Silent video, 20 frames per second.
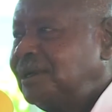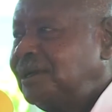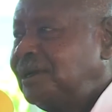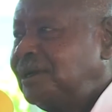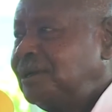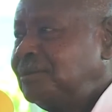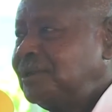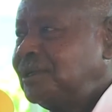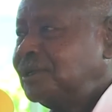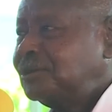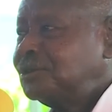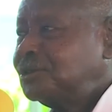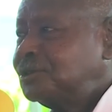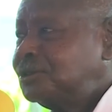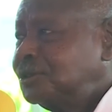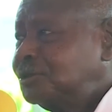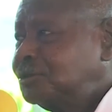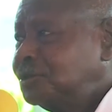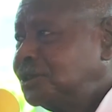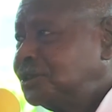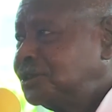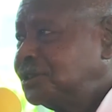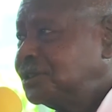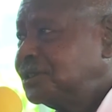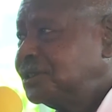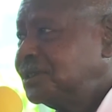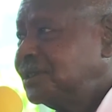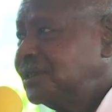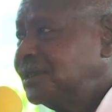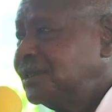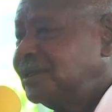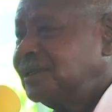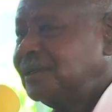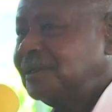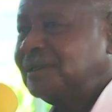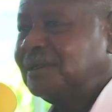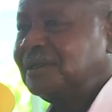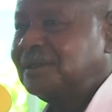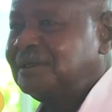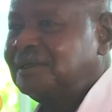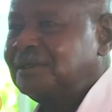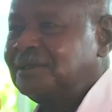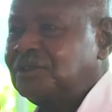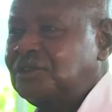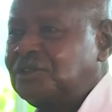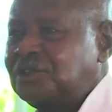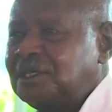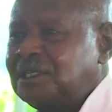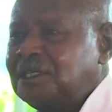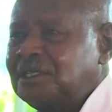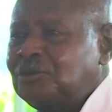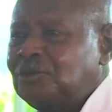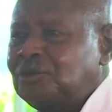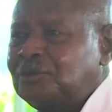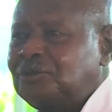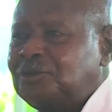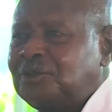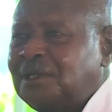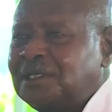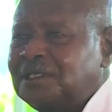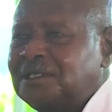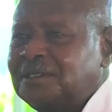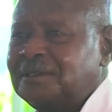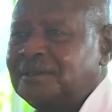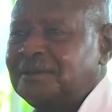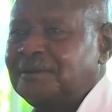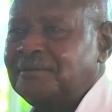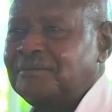How many constituencies? 3 what?